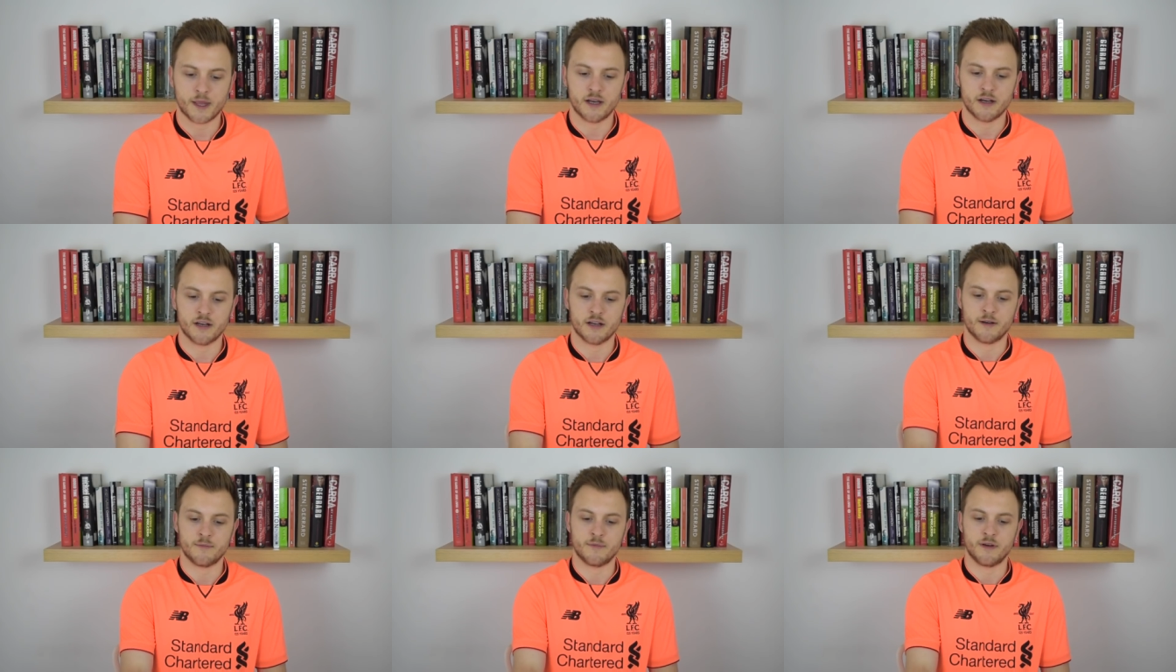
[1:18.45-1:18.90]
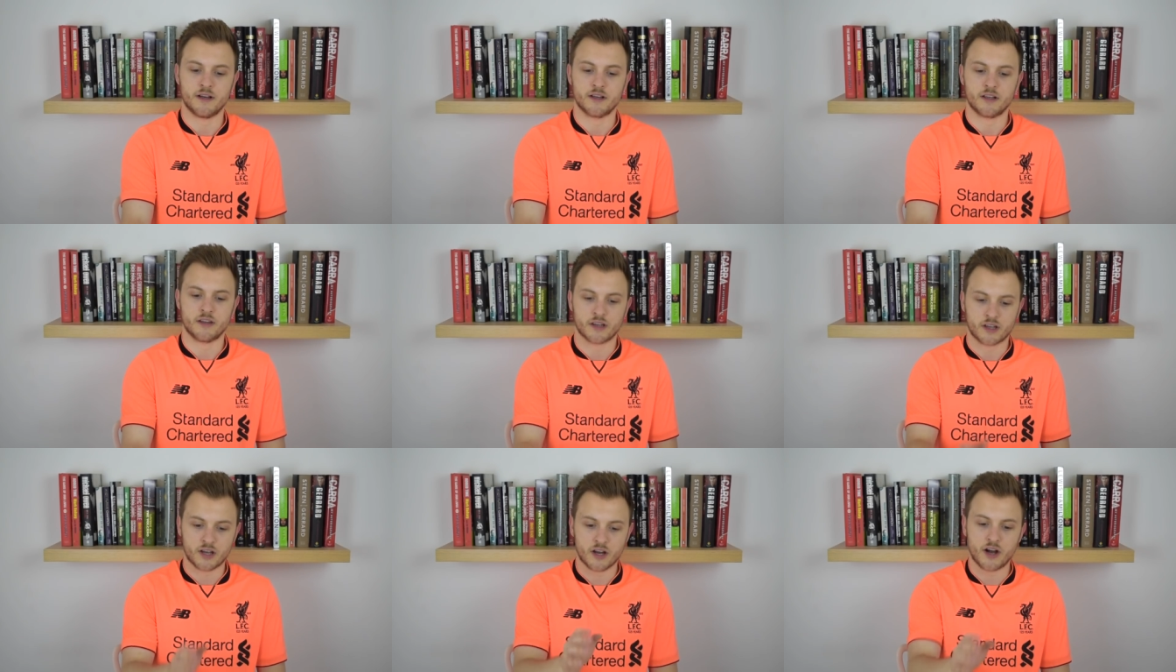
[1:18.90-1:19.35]
Um,
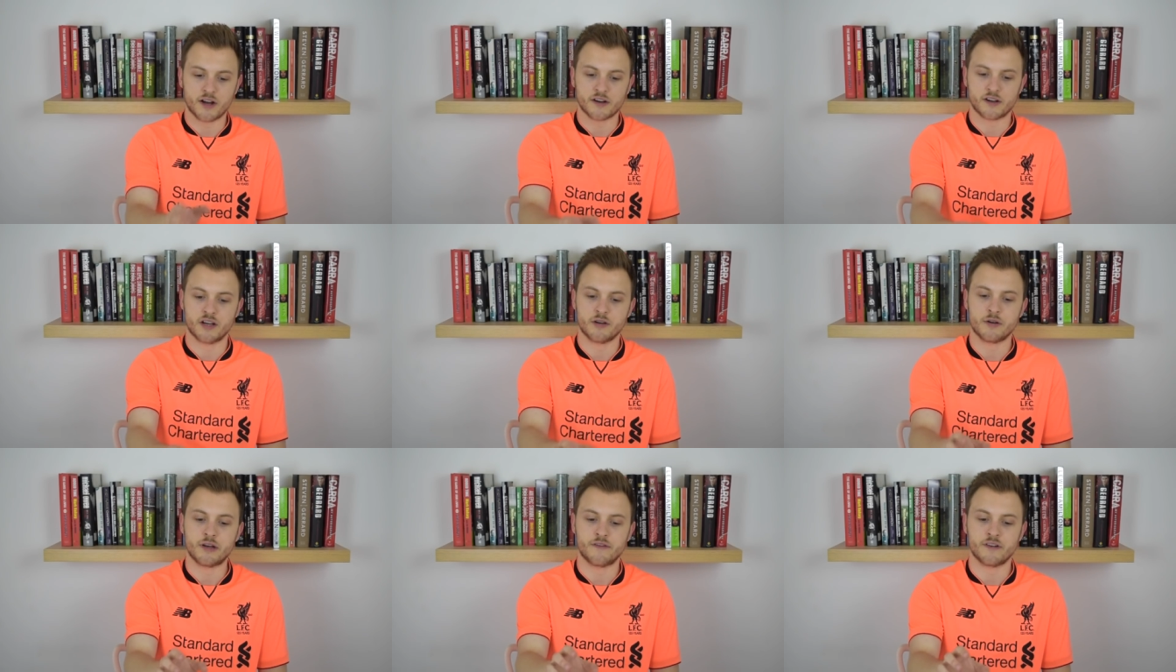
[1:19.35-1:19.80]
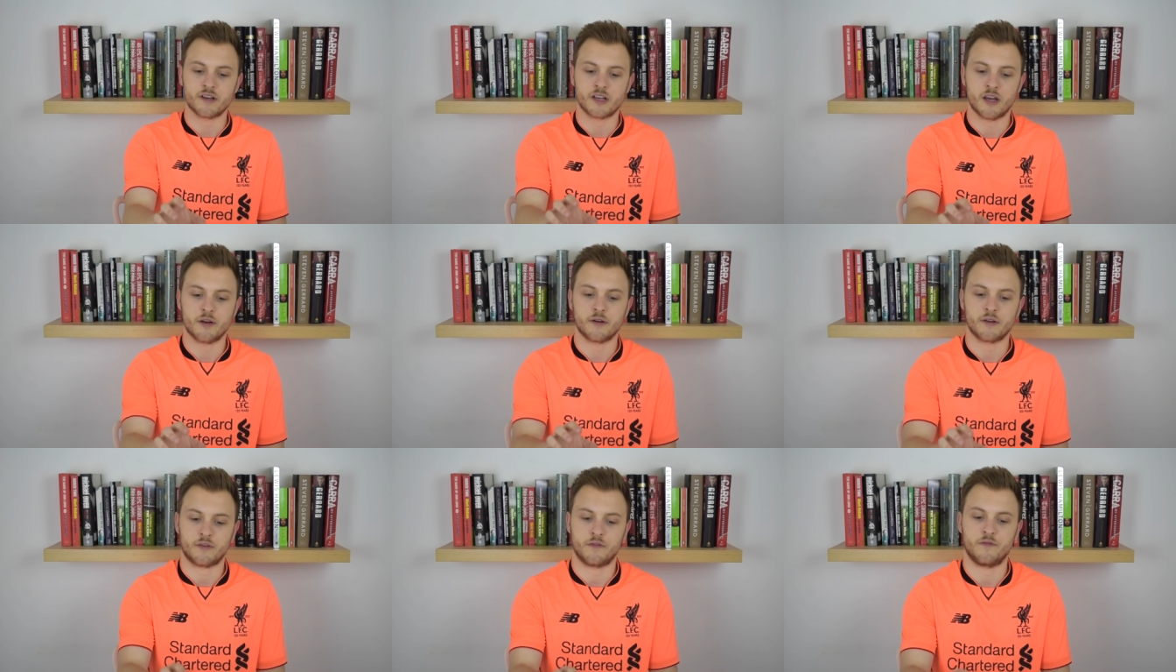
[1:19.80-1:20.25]
The Guardian are even
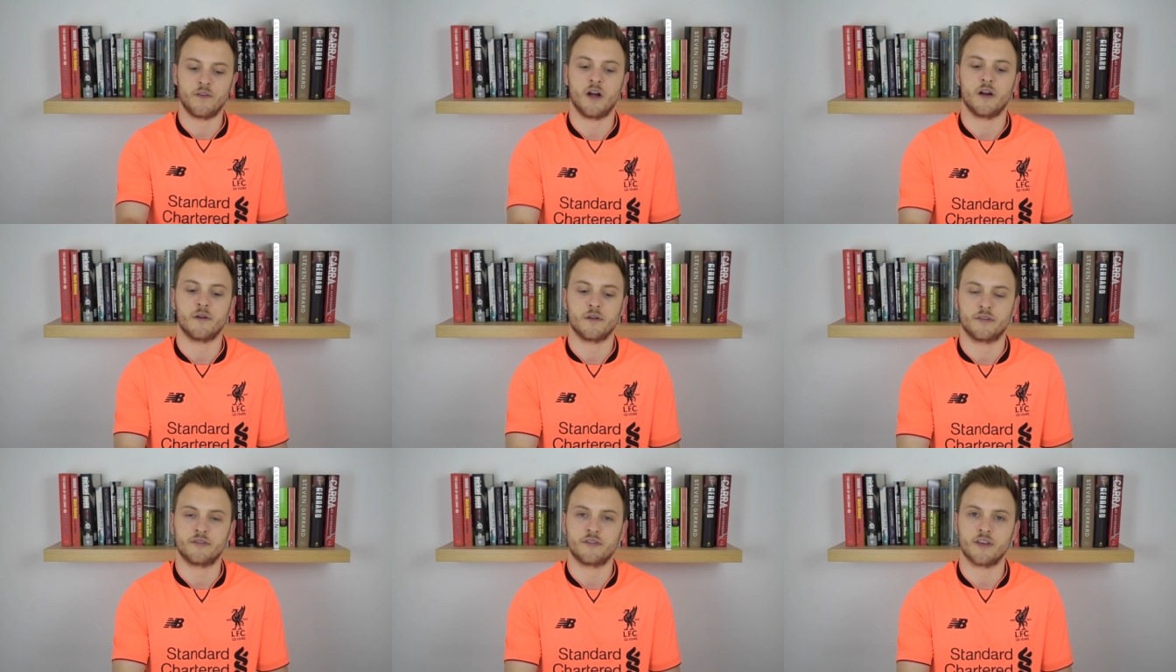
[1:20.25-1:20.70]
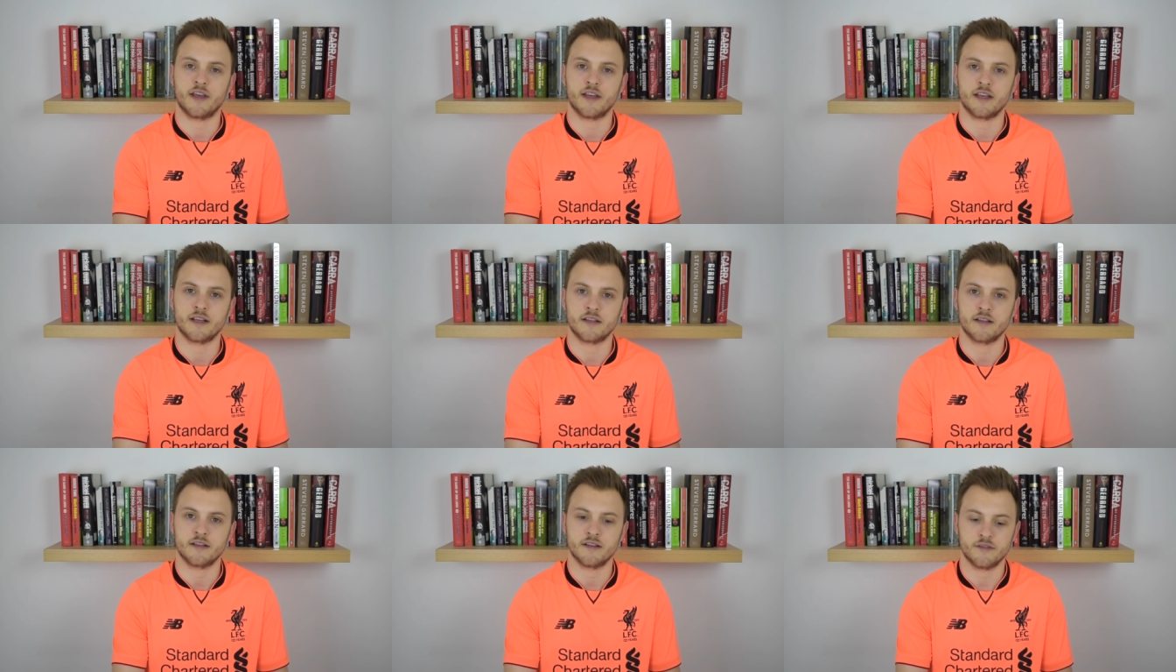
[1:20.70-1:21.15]
going as far as
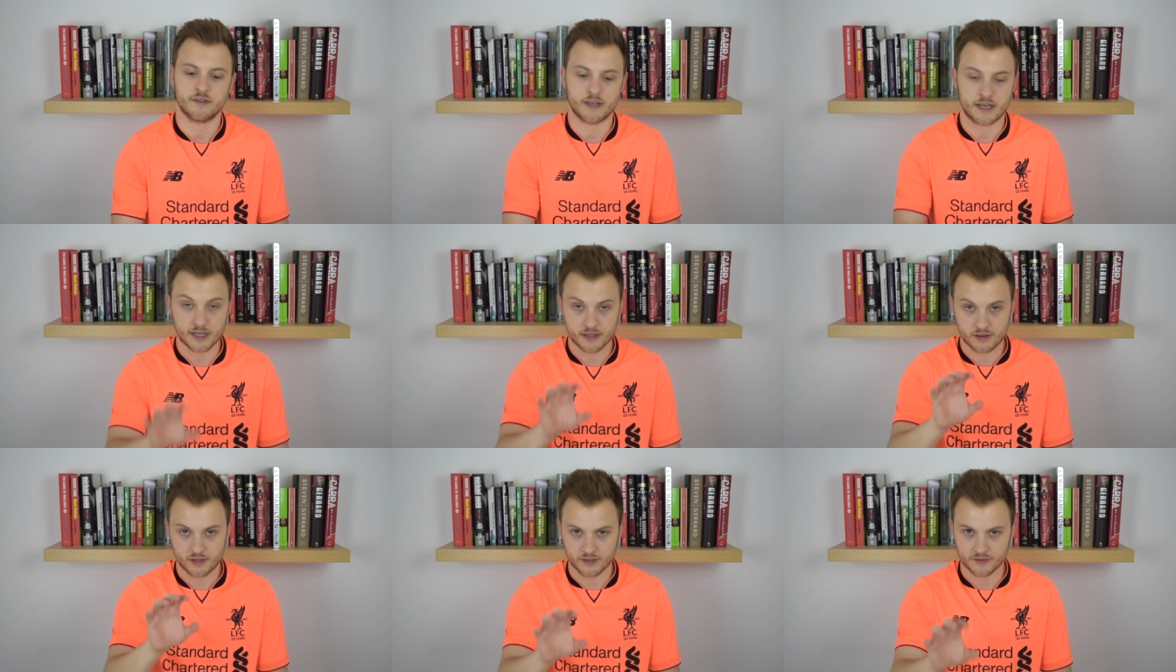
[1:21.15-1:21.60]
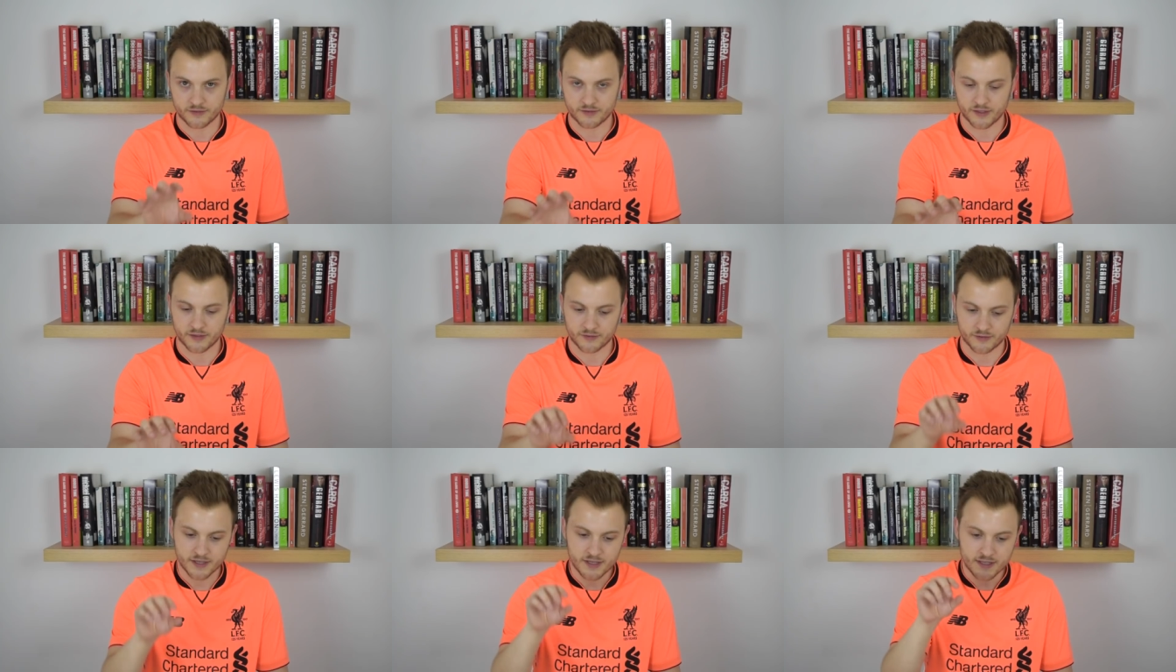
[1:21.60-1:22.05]
saying, the headline
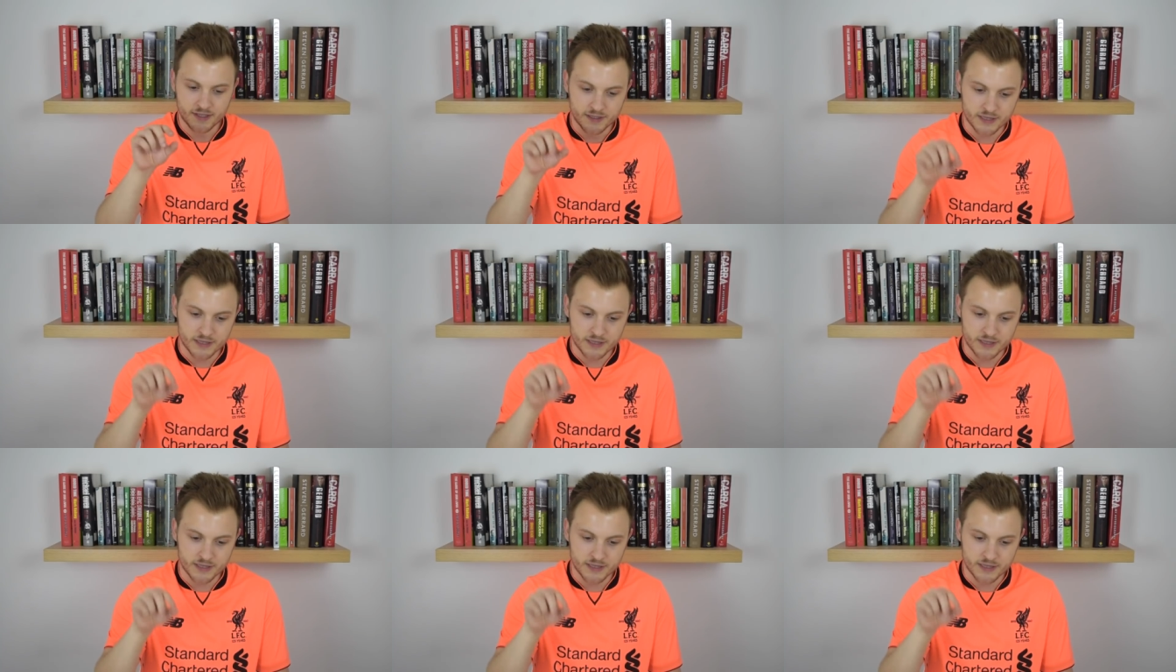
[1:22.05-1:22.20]
says,